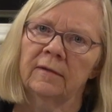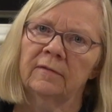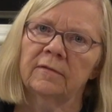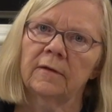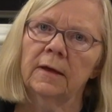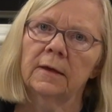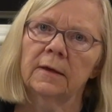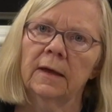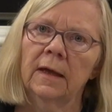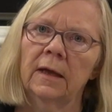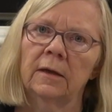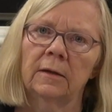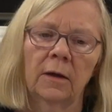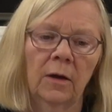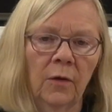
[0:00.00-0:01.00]
I say
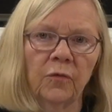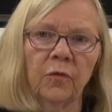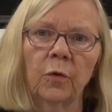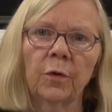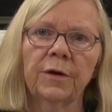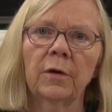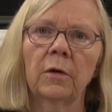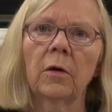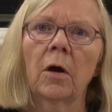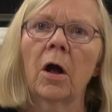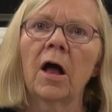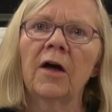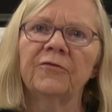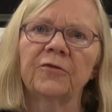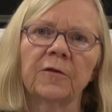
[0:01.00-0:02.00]
again, for your
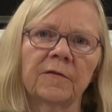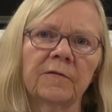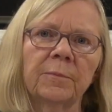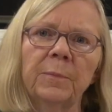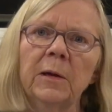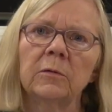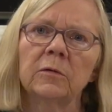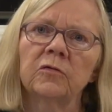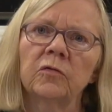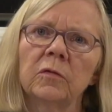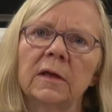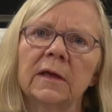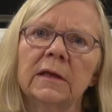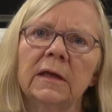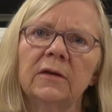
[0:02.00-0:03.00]
awful spiritual
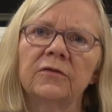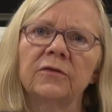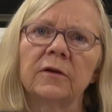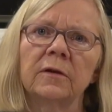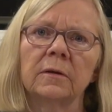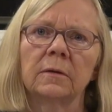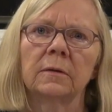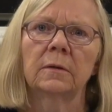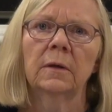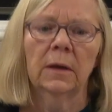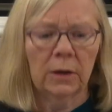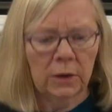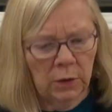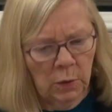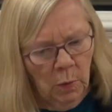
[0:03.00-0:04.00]
condition?
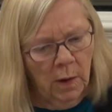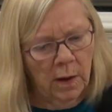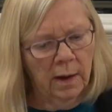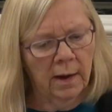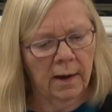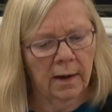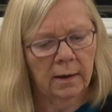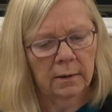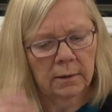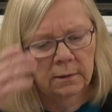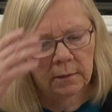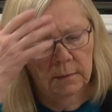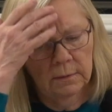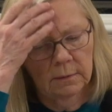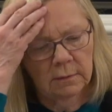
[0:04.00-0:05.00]
You are.
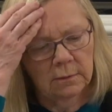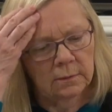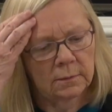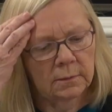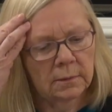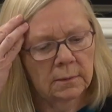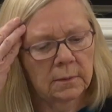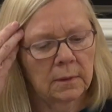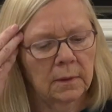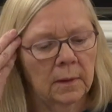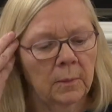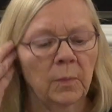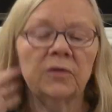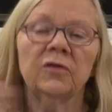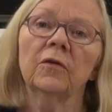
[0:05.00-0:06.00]

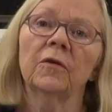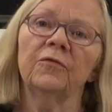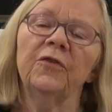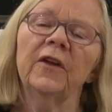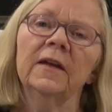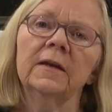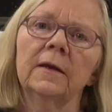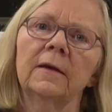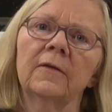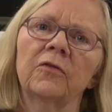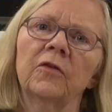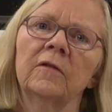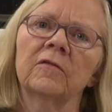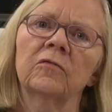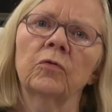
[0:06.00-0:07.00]
But you're offended
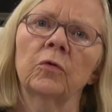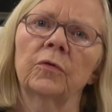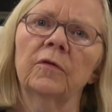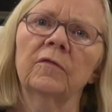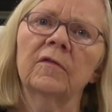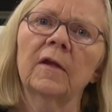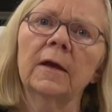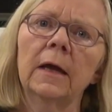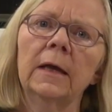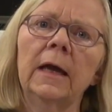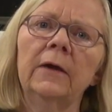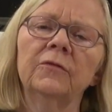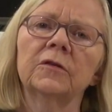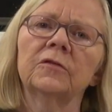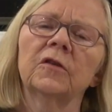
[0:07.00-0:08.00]
at this truth. You say, I
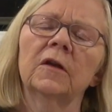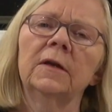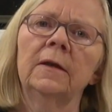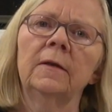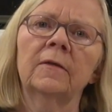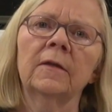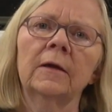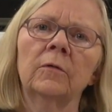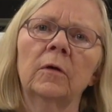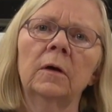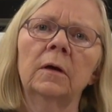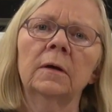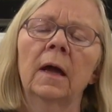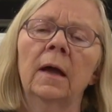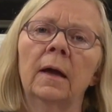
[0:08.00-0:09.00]
haven't done anything
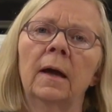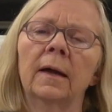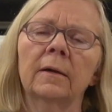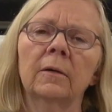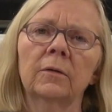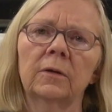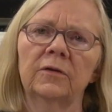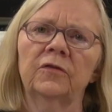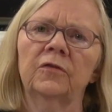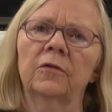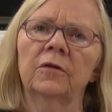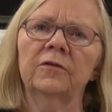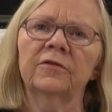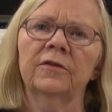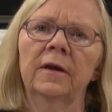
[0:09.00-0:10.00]
wrong. I go to
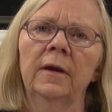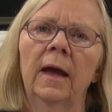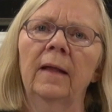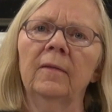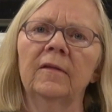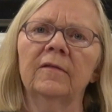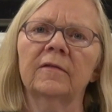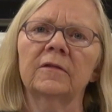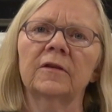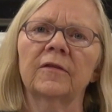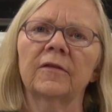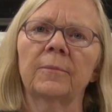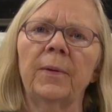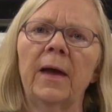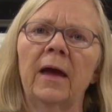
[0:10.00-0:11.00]
church. I listen to
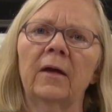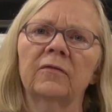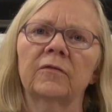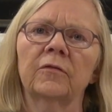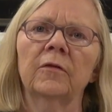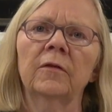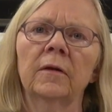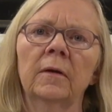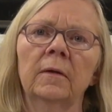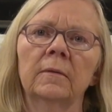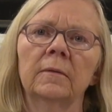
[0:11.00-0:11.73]
the pastor.